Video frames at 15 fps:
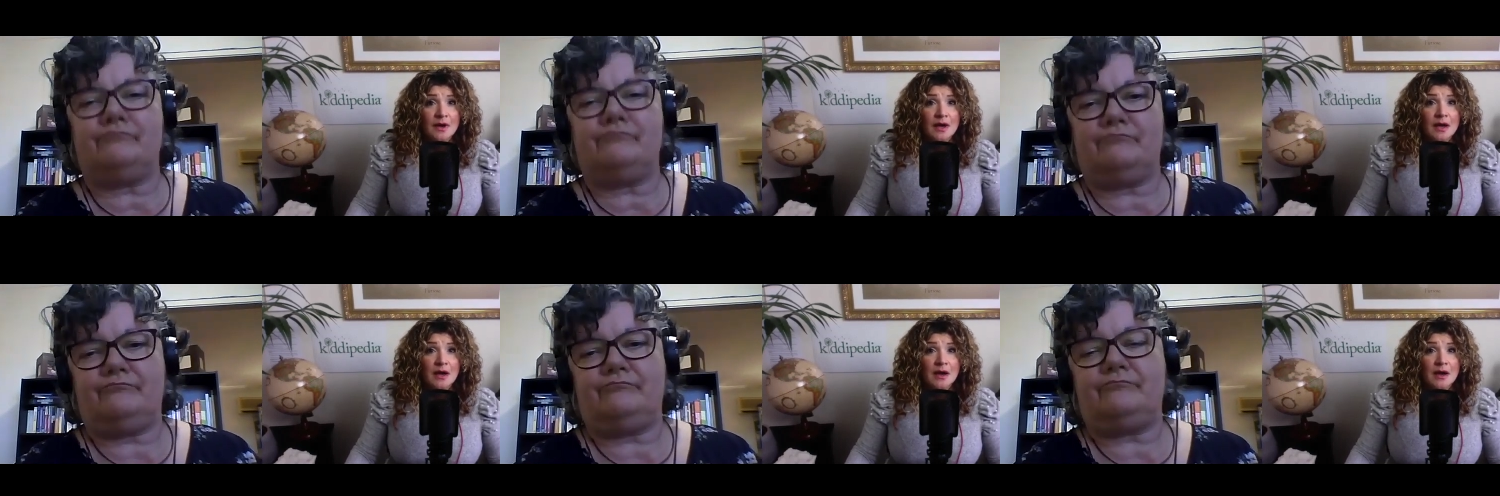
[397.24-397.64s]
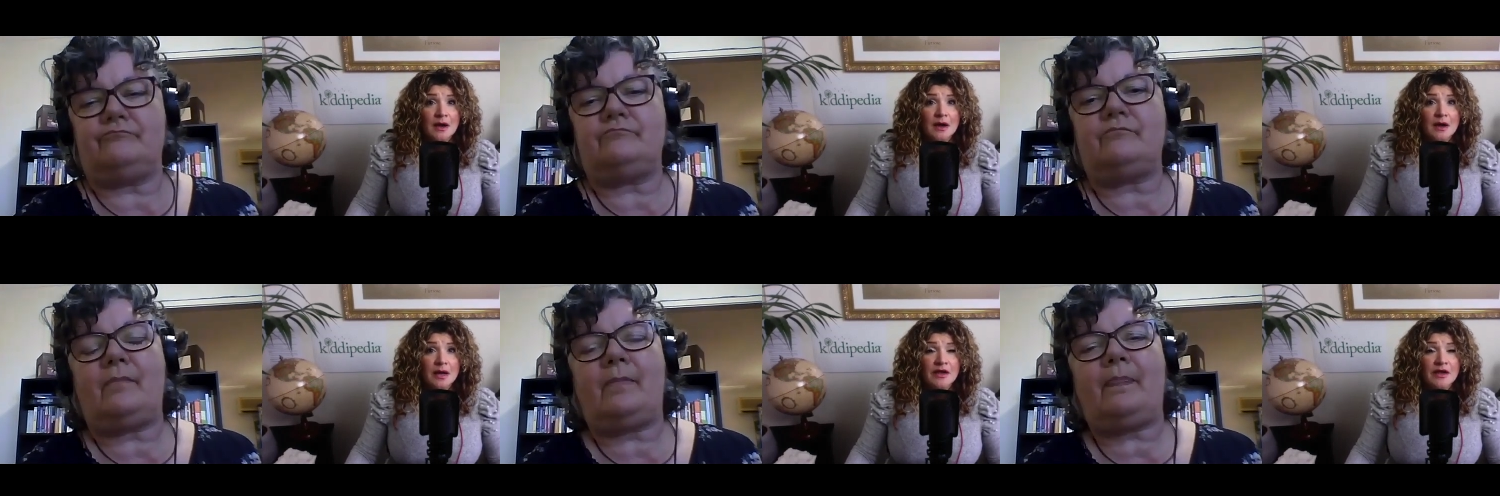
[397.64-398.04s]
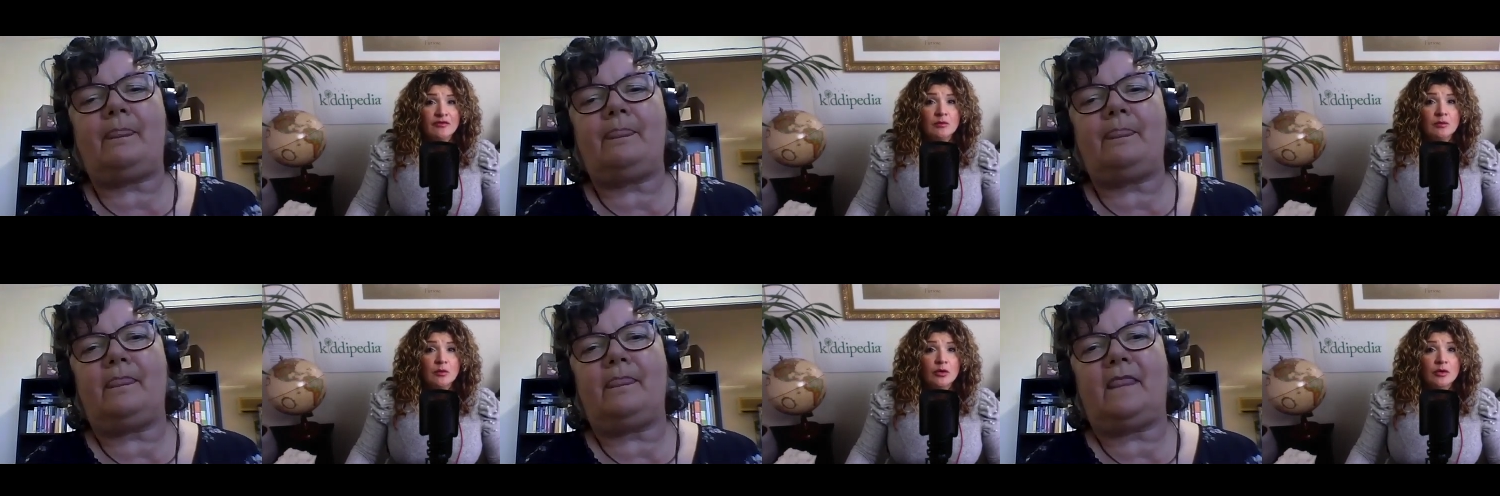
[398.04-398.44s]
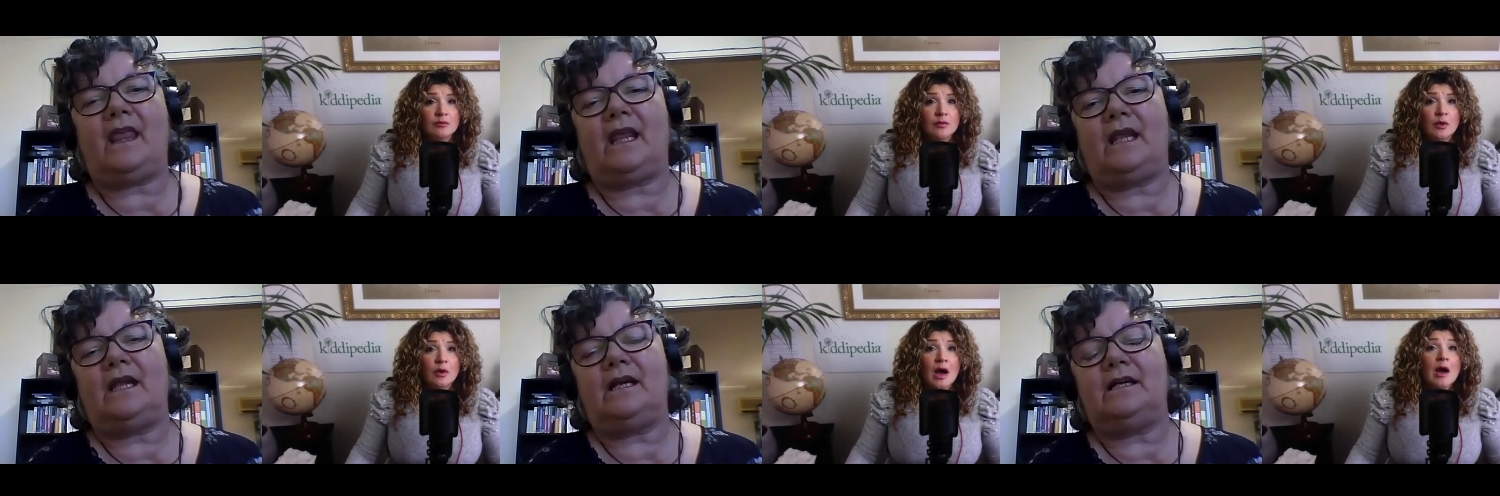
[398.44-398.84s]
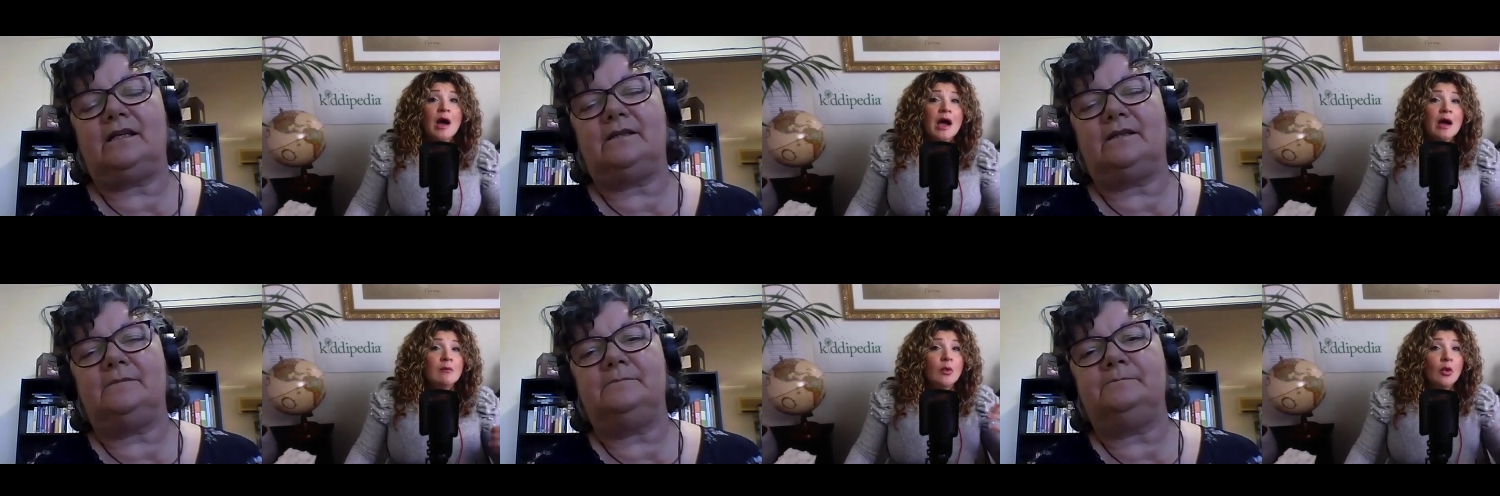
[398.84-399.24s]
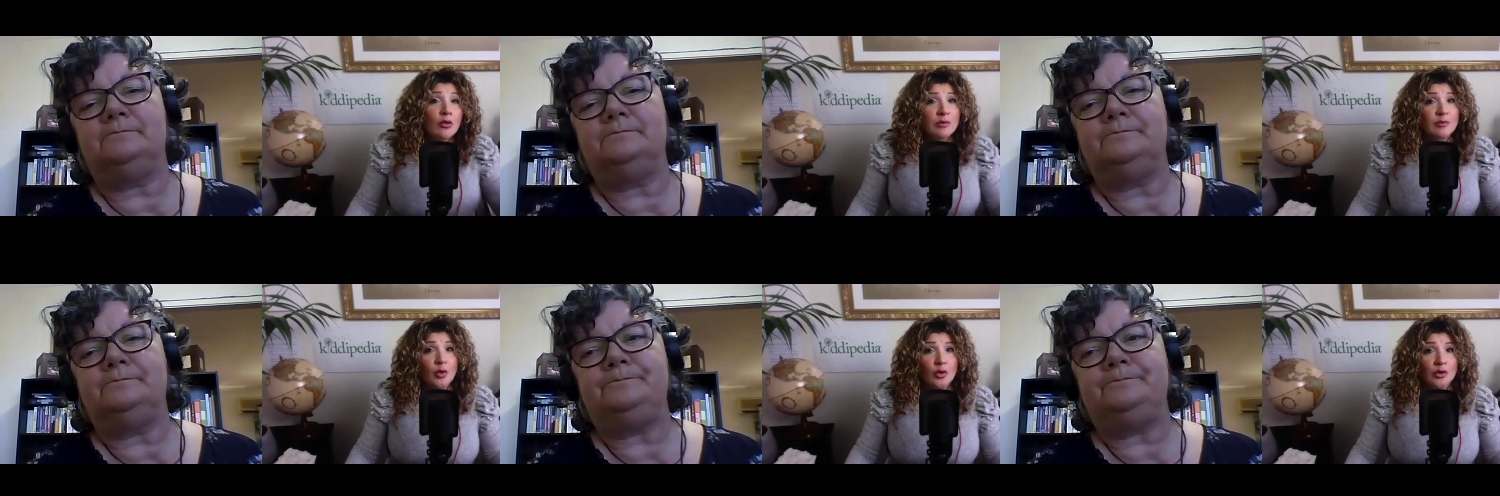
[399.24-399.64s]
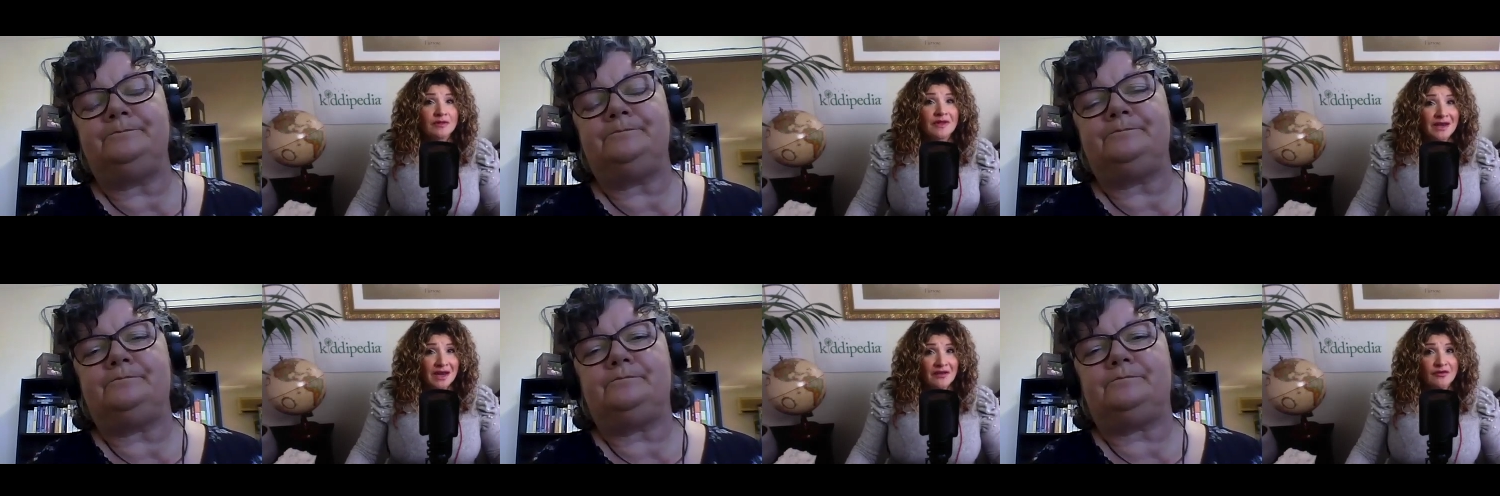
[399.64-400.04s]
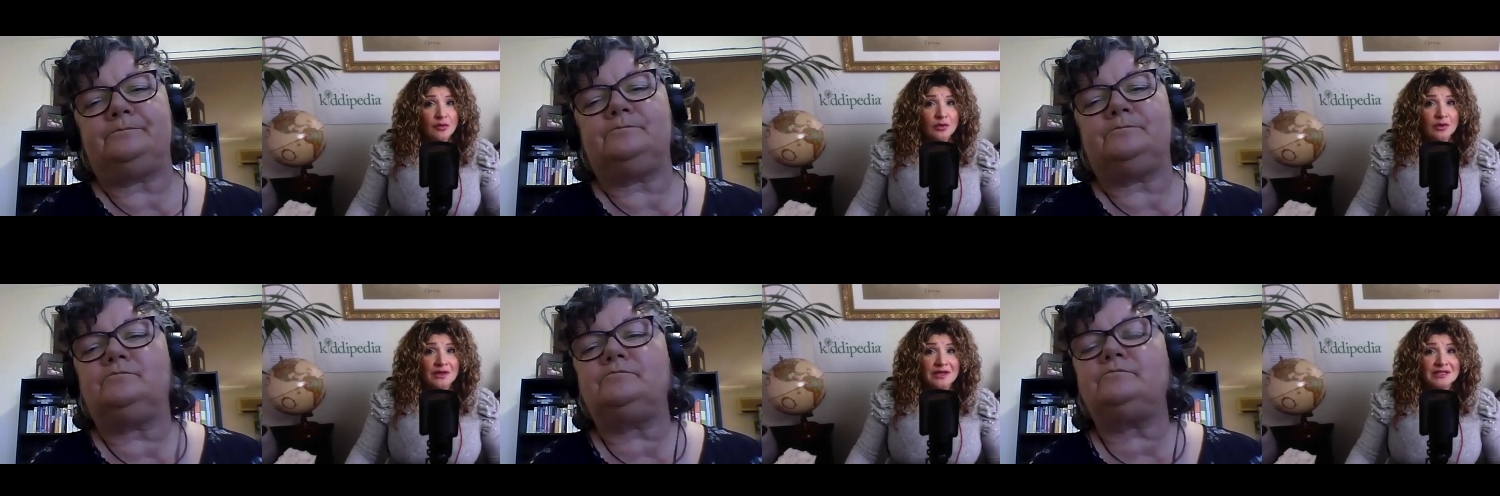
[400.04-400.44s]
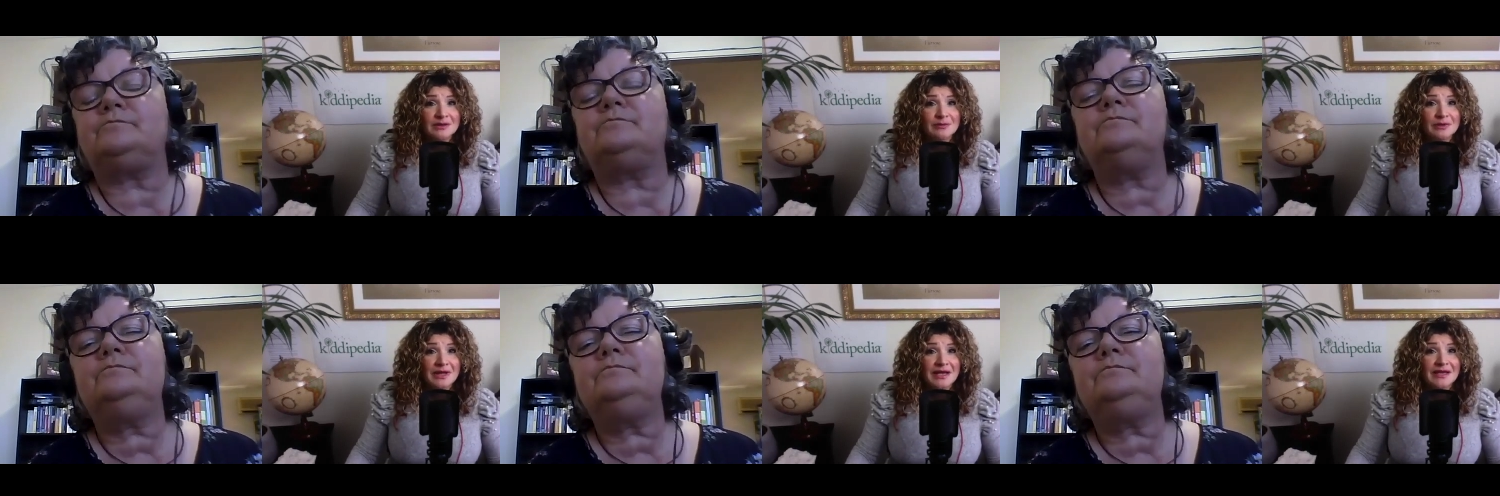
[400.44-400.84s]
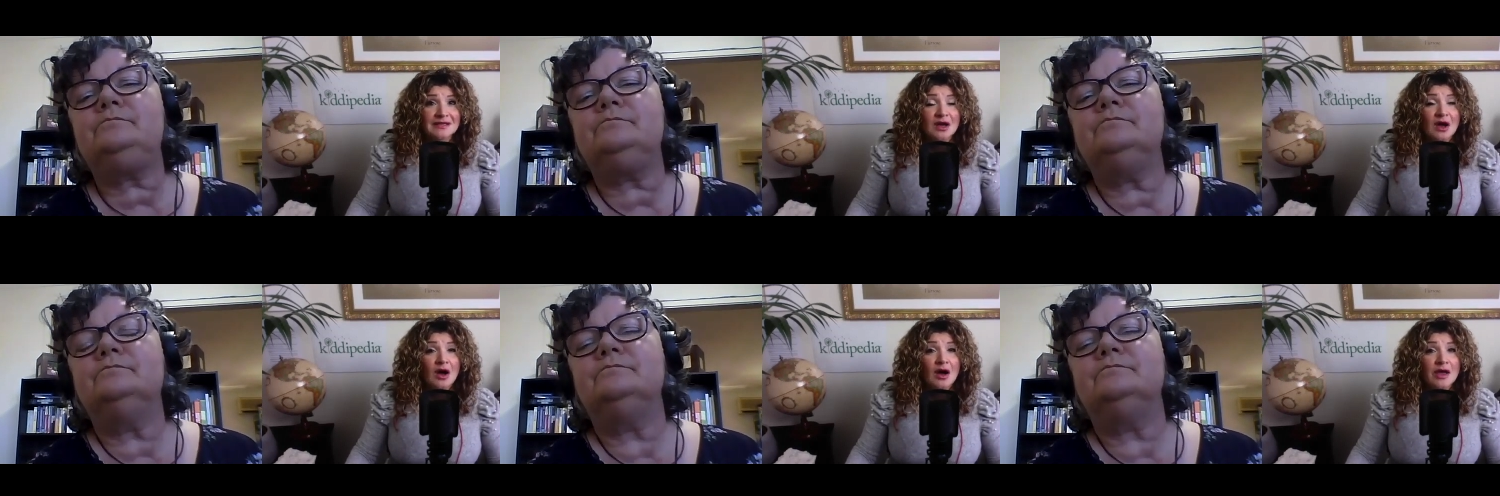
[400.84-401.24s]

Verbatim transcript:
Speaker 1: are even more or uh, are more important than ever really to place a high